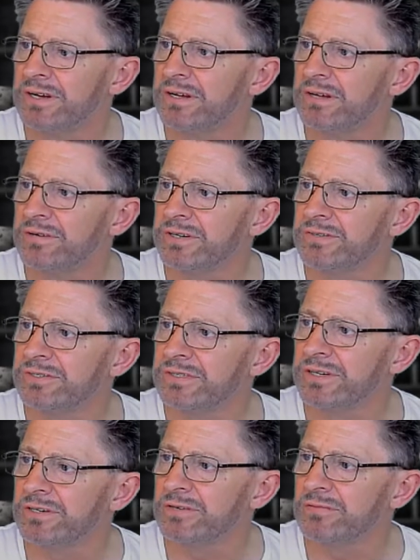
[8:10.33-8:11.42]
Now,
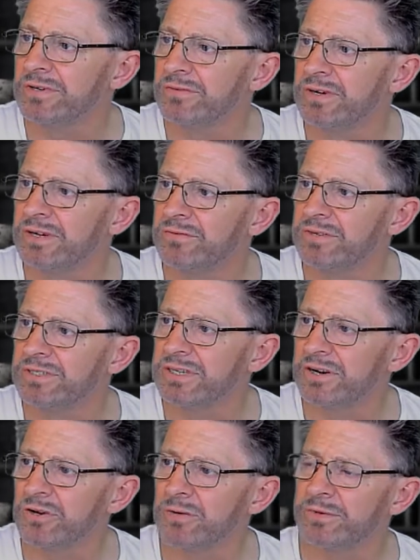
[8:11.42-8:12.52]
interesting, if I hit
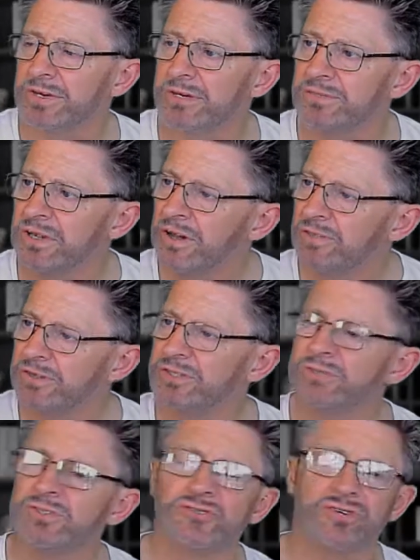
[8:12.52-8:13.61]
reset a couple of times, for
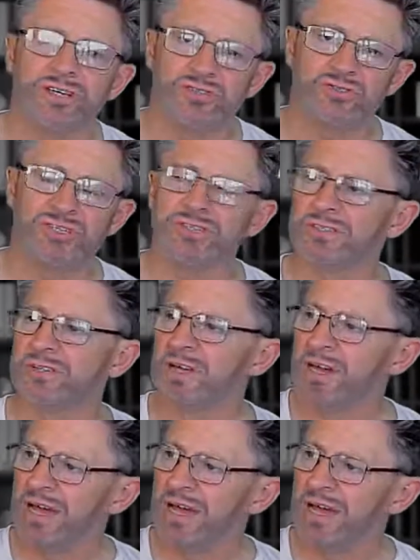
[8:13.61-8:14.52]
some strange reason,